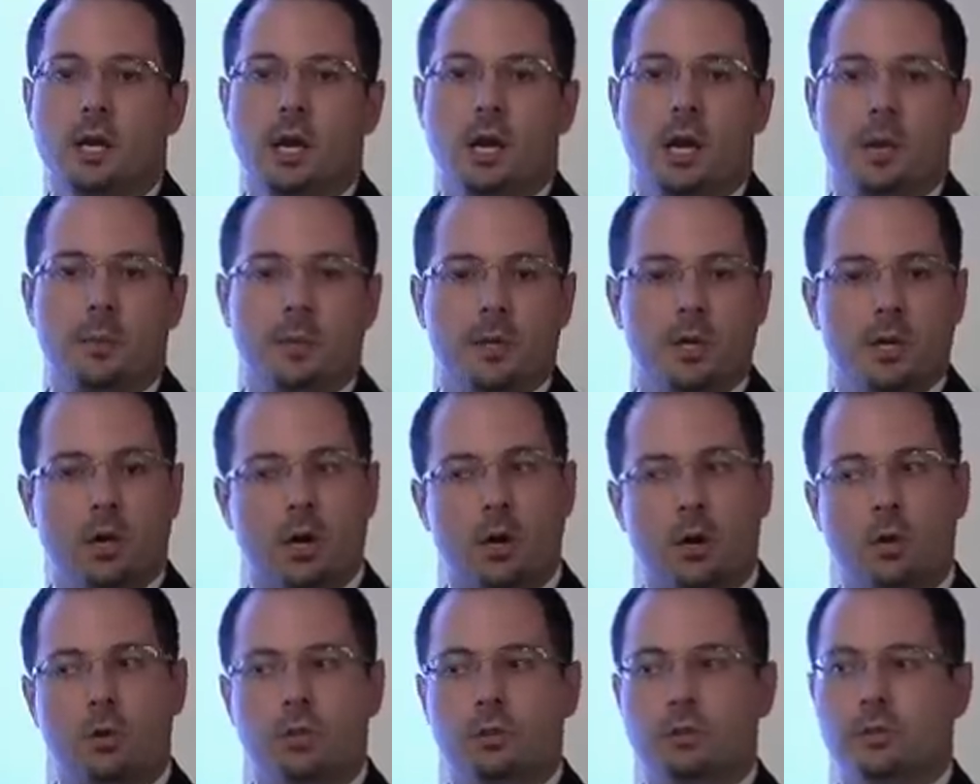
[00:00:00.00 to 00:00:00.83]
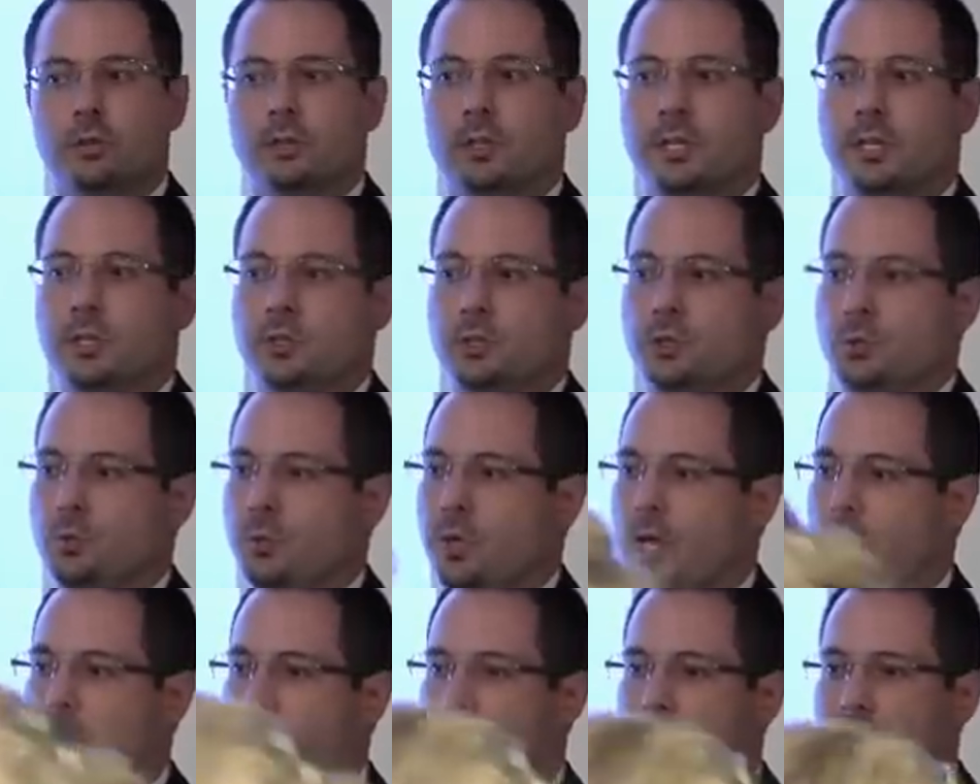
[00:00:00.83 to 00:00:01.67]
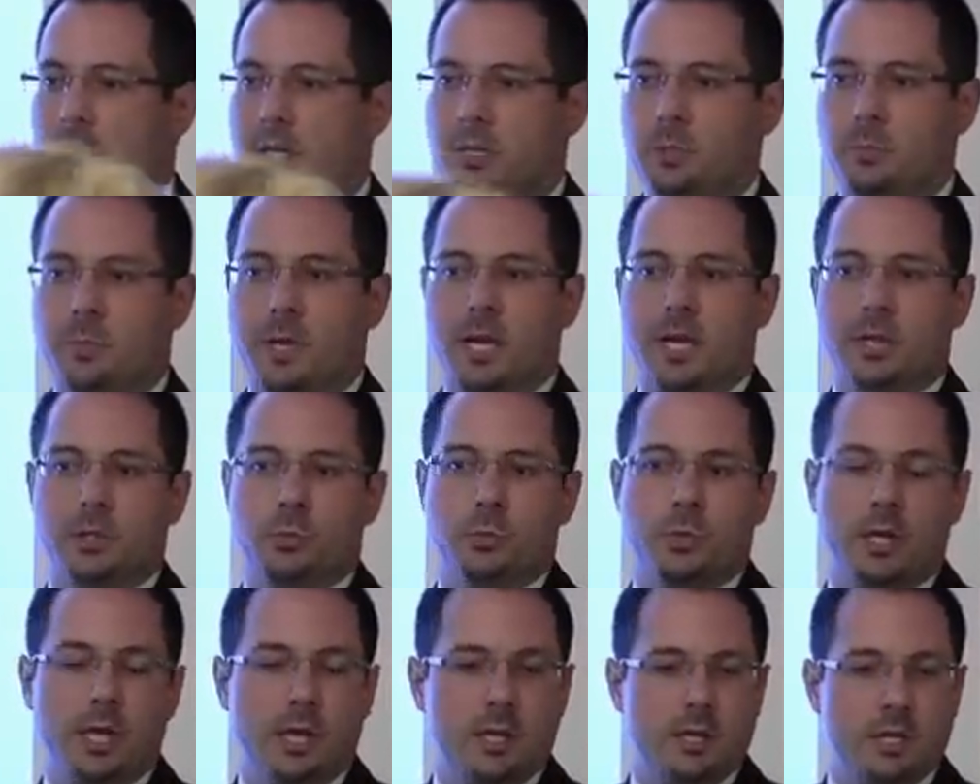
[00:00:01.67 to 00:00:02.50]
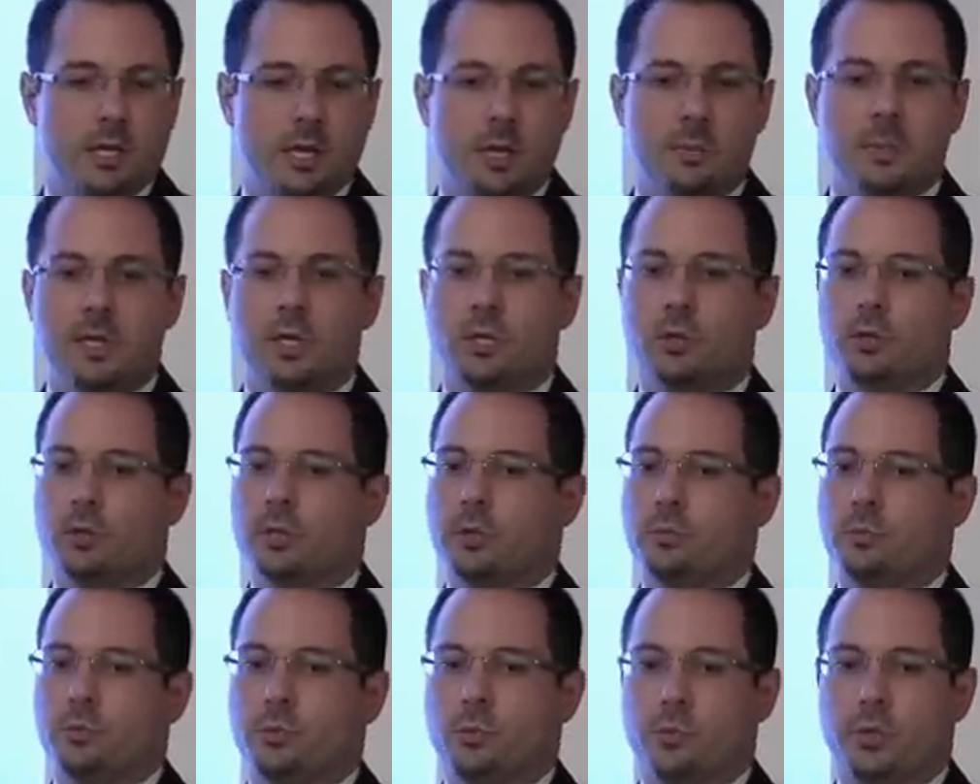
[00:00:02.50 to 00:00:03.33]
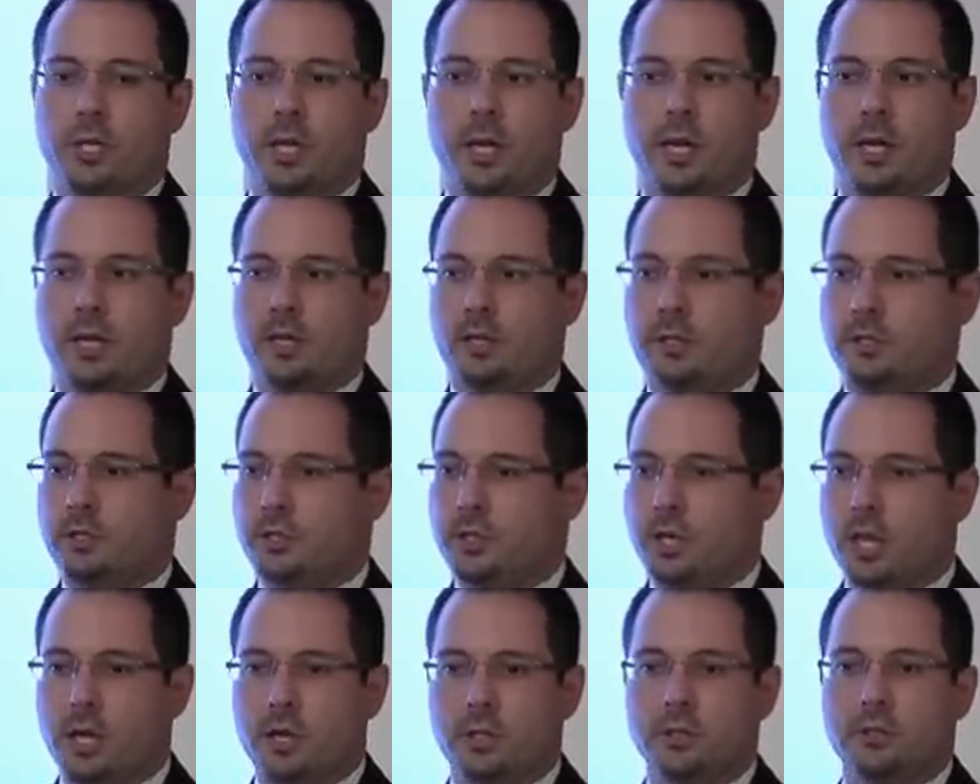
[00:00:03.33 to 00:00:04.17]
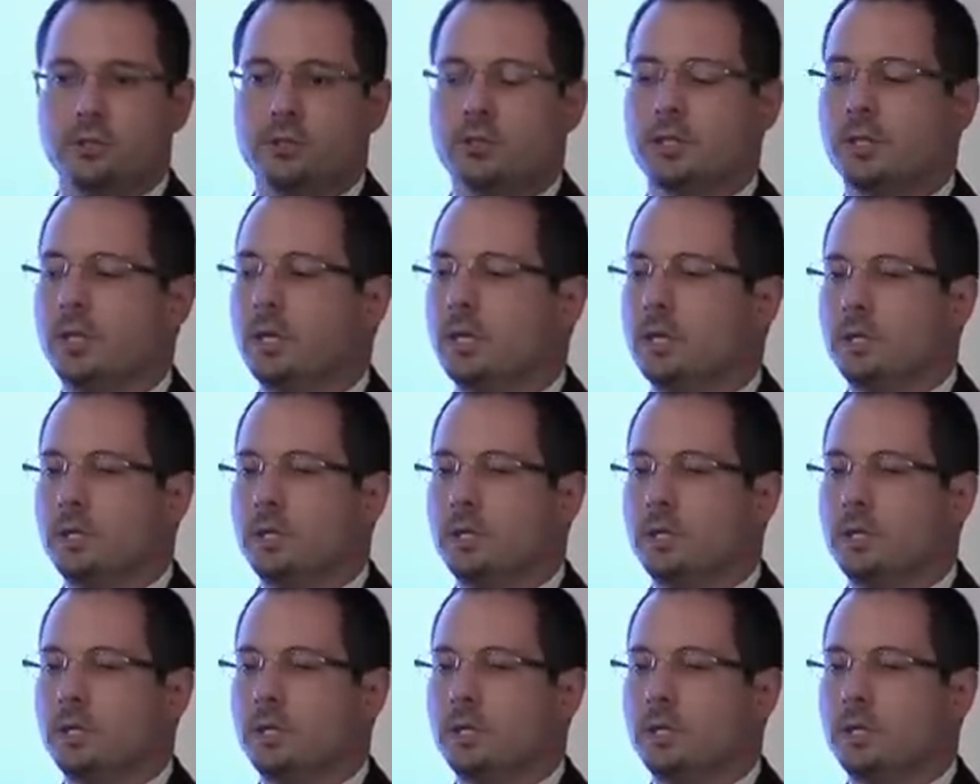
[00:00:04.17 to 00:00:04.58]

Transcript: In our older lasers, we had ice packs, we had numbing creams, we had gels.